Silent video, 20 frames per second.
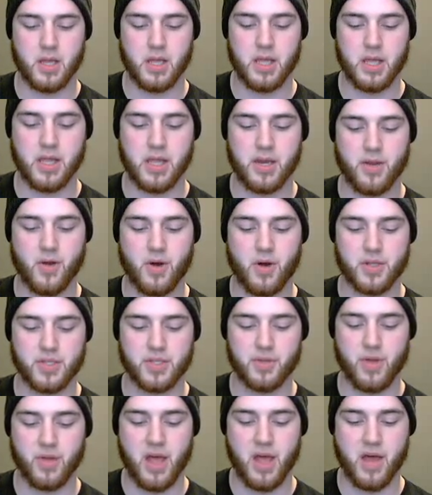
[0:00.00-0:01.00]
And then you
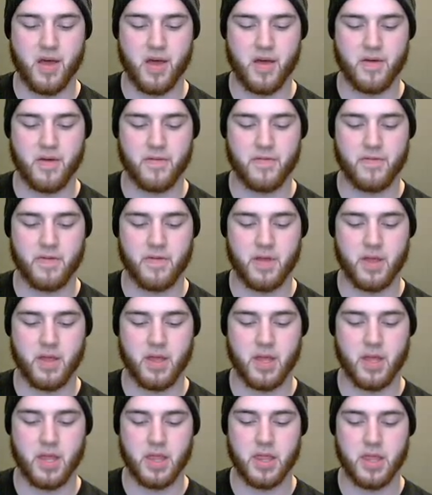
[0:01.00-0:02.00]
also have
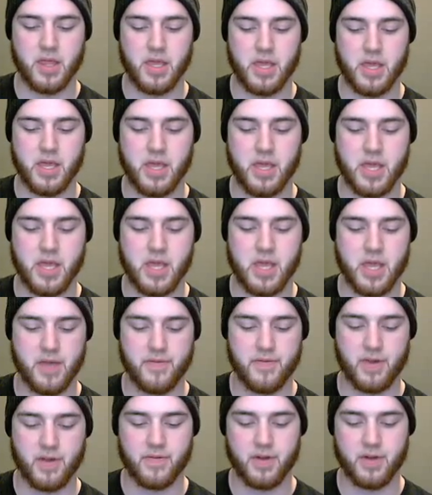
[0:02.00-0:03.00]

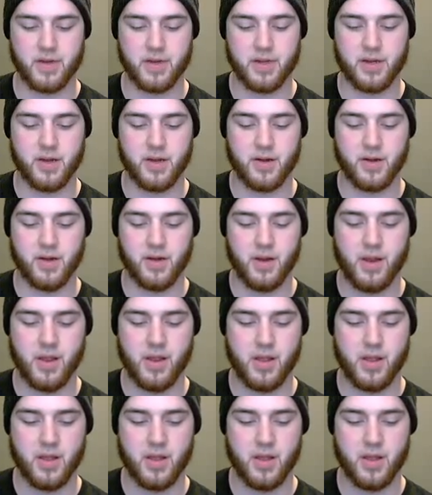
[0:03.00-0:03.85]
if I can find it here,